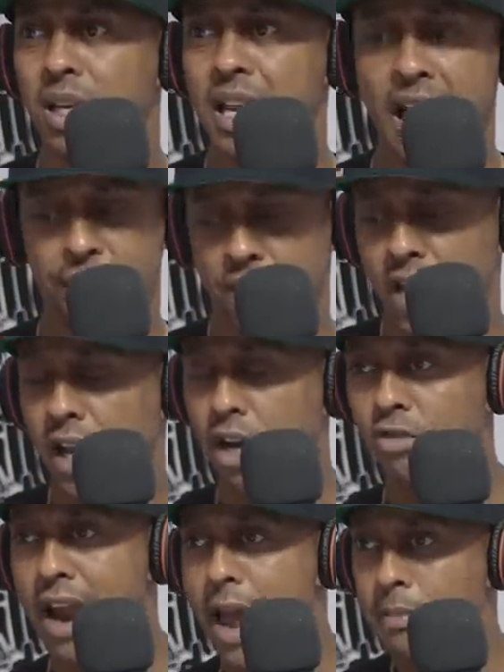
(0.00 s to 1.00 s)
Now, if a
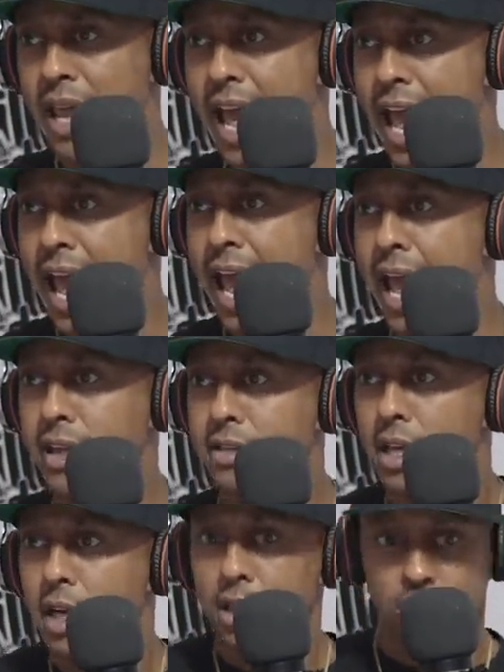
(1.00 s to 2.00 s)
nigga grab the
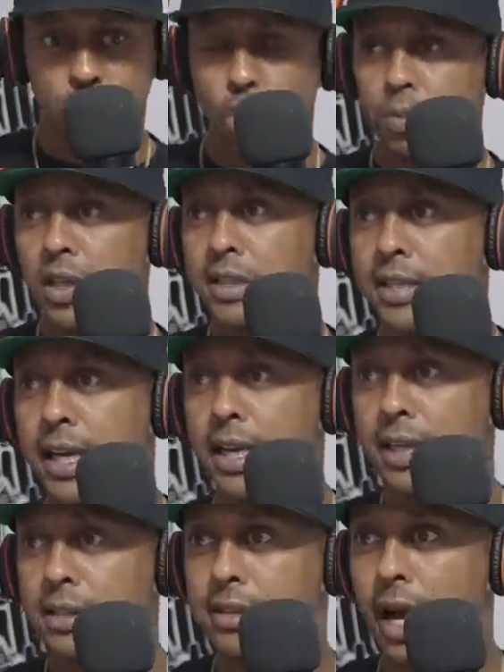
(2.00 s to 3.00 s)
ass, scoop the
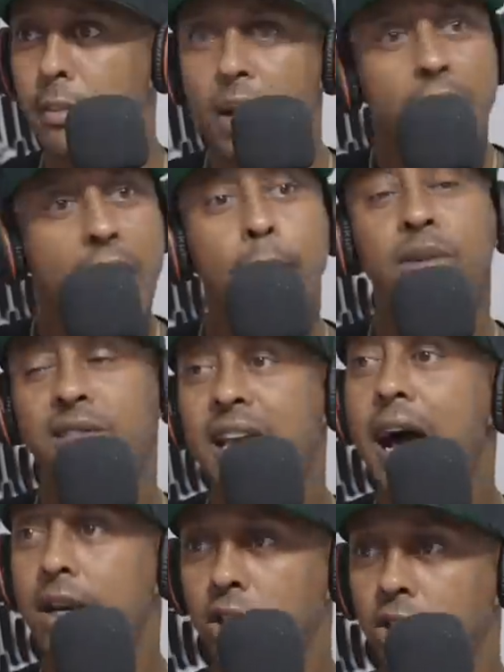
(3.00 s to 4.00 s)
titties up, I'ma
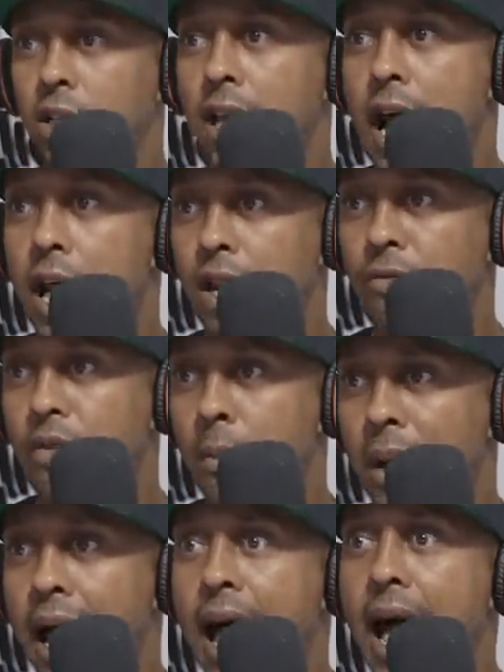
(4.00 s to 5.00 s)
sock the shit out of him from
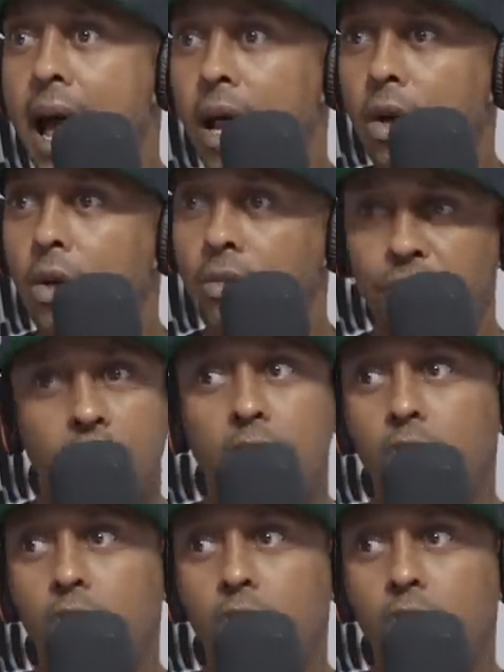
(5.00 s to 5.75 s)
behind. What the fuck